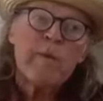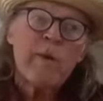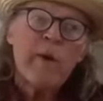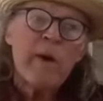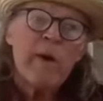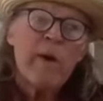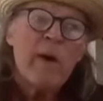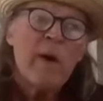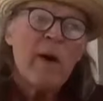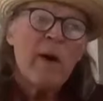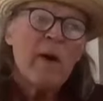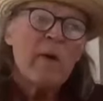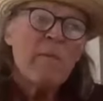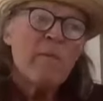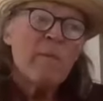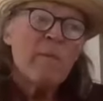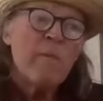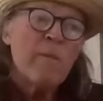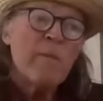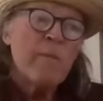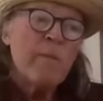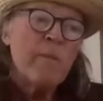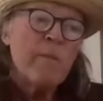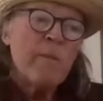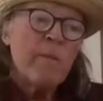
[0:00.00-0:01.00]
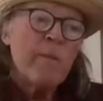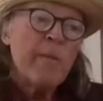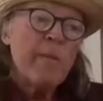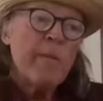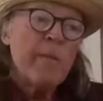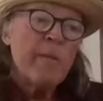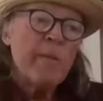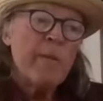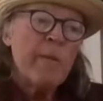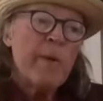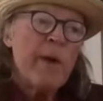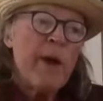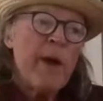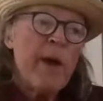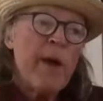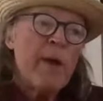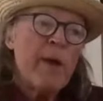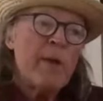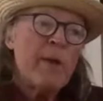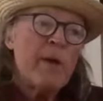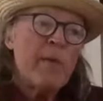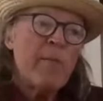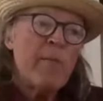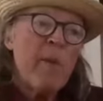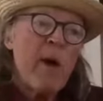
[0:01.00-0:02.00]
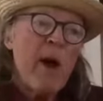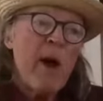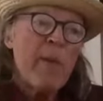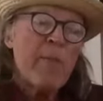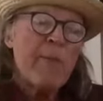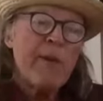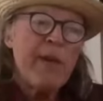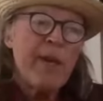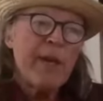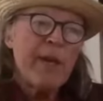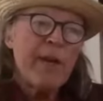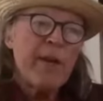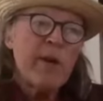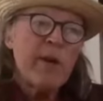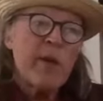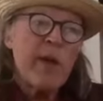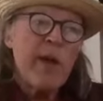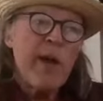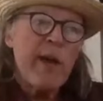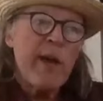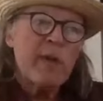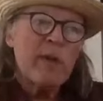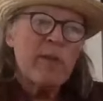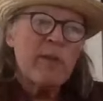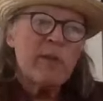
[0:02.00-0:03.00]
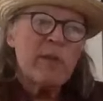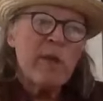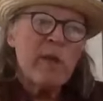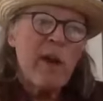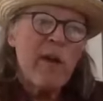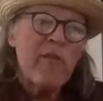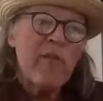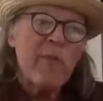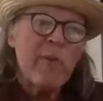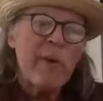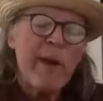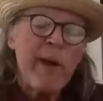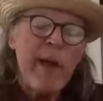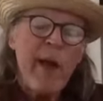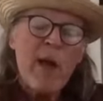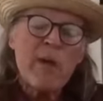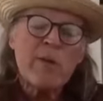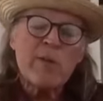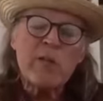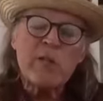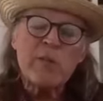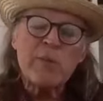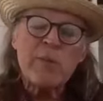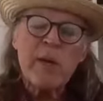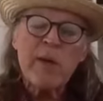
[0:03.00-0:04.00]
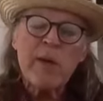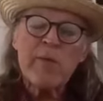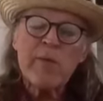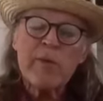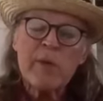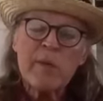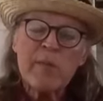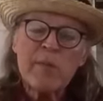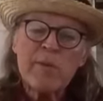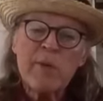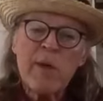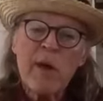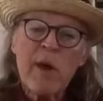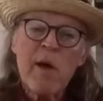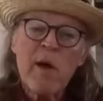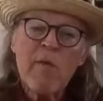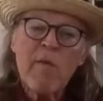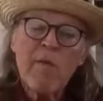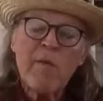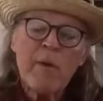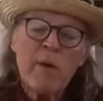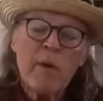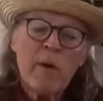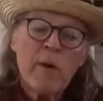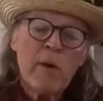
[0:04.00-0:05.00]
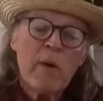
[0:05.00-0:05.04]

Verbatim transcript: uh, and in my particular case, everybody has to speak for themselves.